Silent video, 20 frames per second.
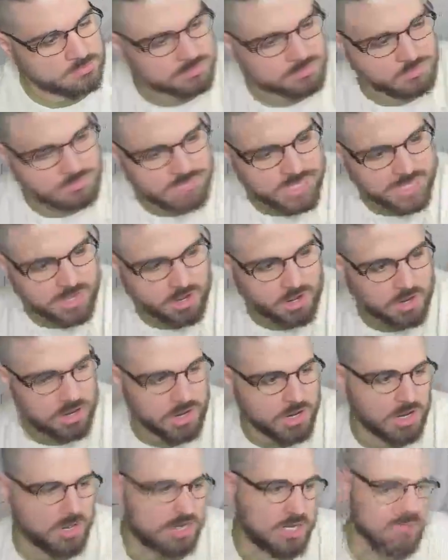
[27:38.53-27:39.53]
They
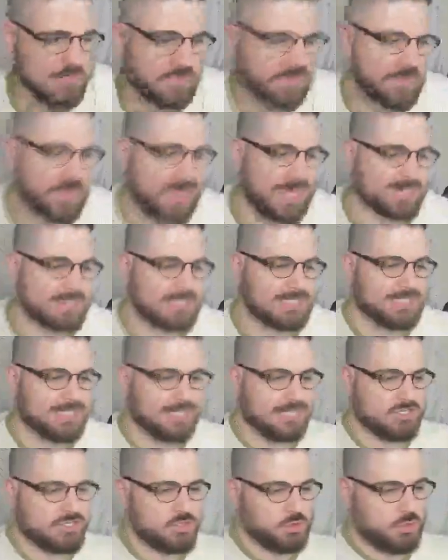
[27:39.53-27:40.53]
are, in fact,
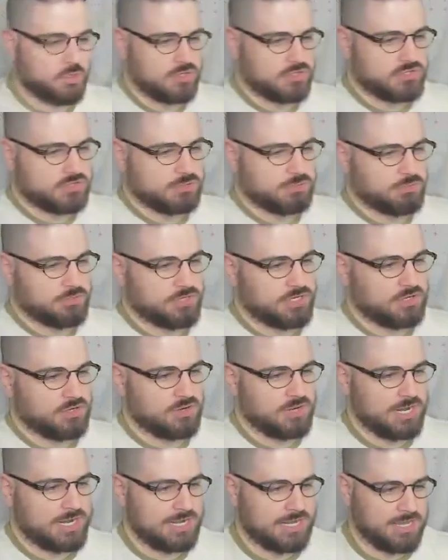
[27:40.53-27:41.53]
dead to our Sabrina
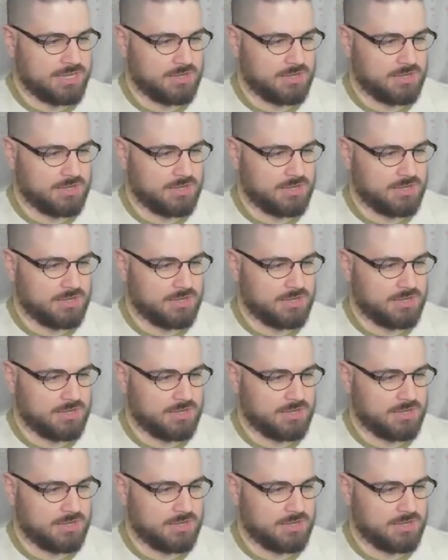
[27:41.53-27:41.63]
right now.